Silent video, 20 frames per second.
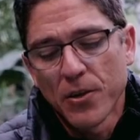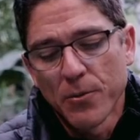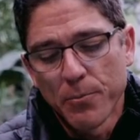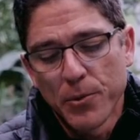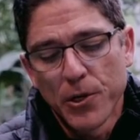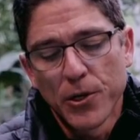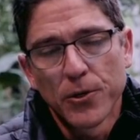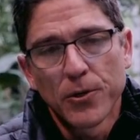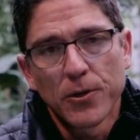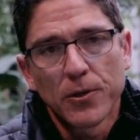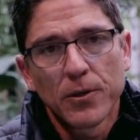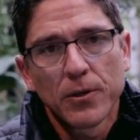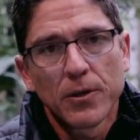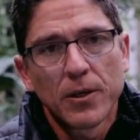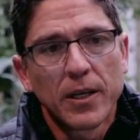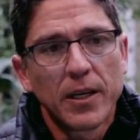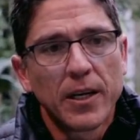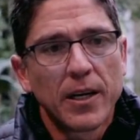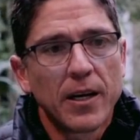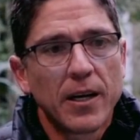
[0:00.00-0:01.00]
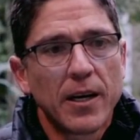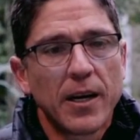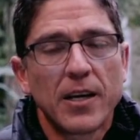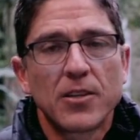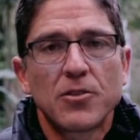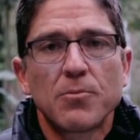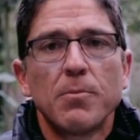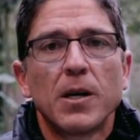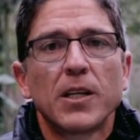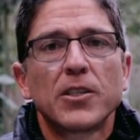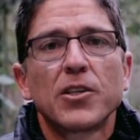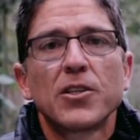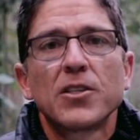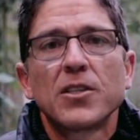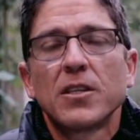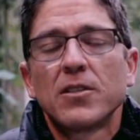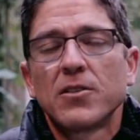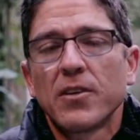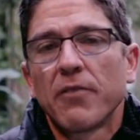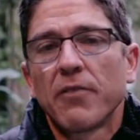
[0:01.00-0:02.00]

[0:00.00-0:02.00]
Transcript: computer, as much as it's